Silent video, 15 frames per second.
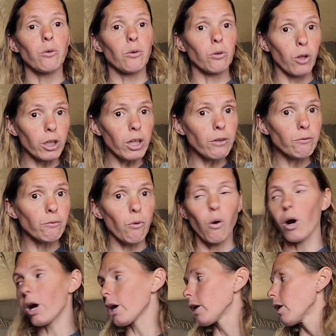looking
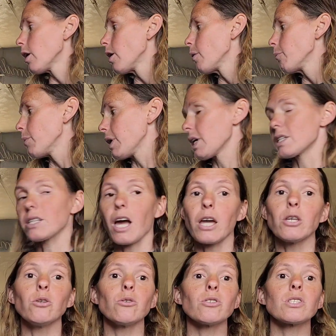for, because I
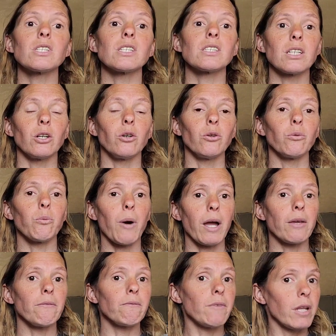used distilled
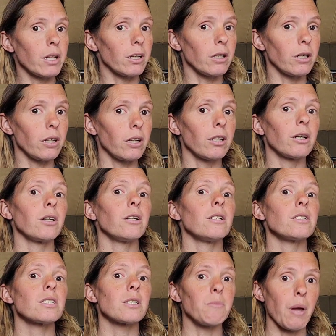white vinegar
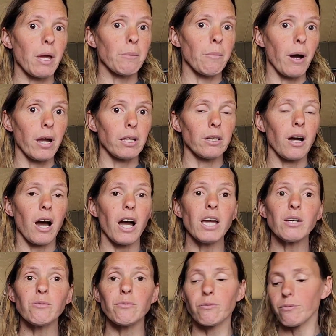to make mine. I
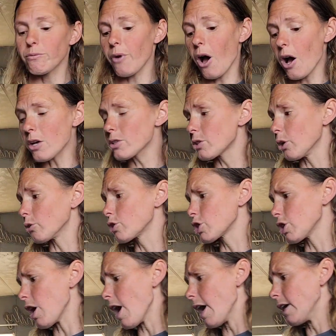have also
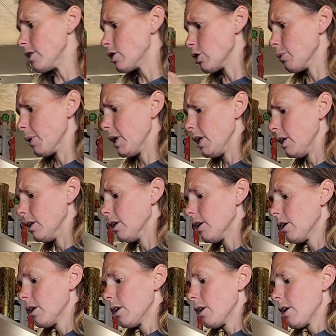tried doing
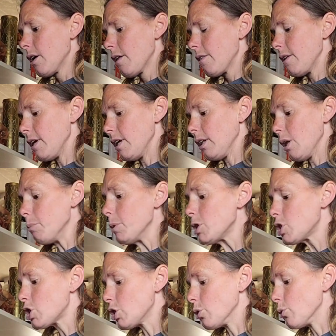the lemon
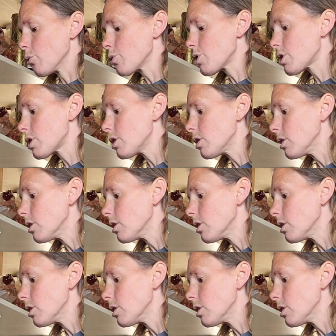juice